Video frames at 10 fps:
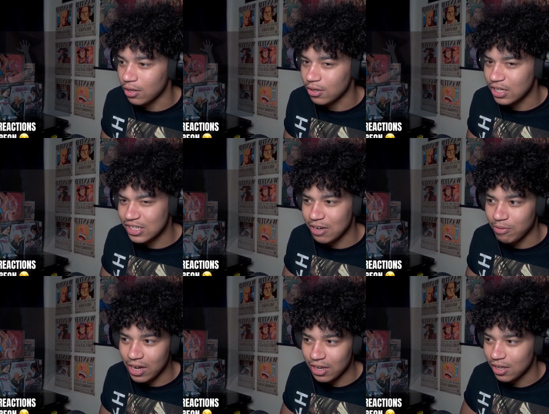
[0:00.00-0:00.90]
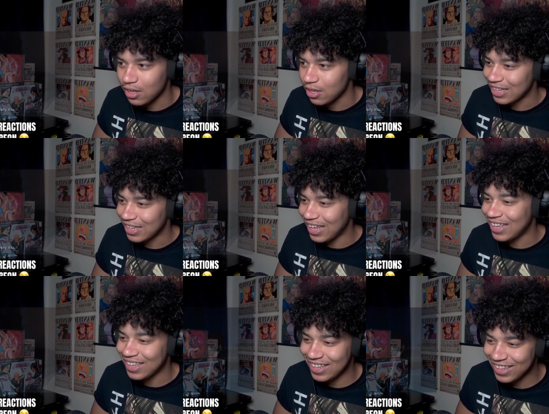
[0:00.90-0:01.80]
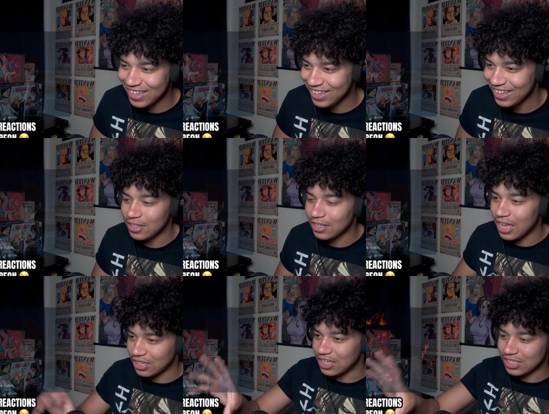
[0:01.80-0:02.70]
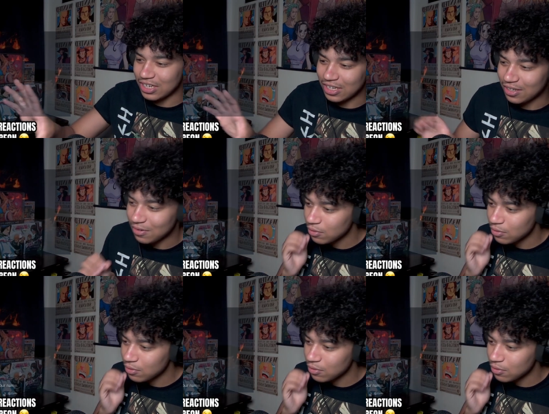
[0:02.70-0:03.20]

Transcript: That's his name, right? Yeah, she has to.